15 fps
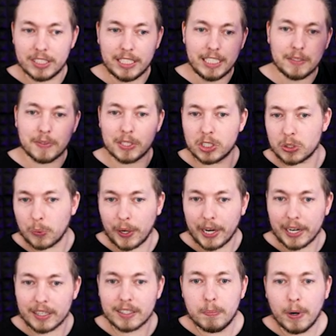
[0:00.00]
an even
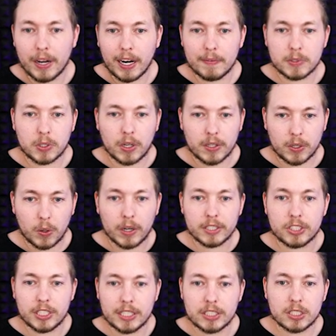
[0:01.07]
square. But I'm going to go ahead
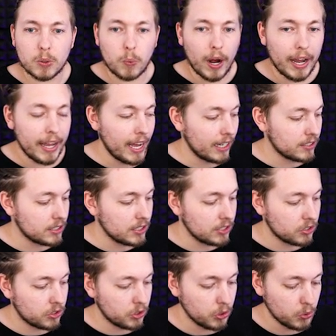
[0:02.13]
and change the
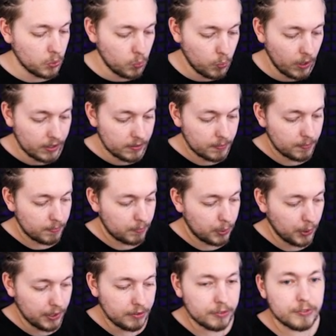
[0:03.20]
y-axis to one
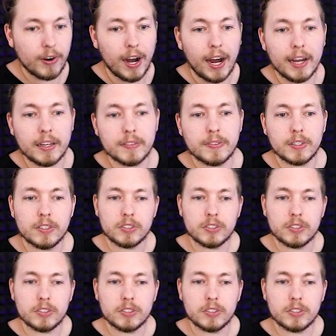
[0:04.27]
point five,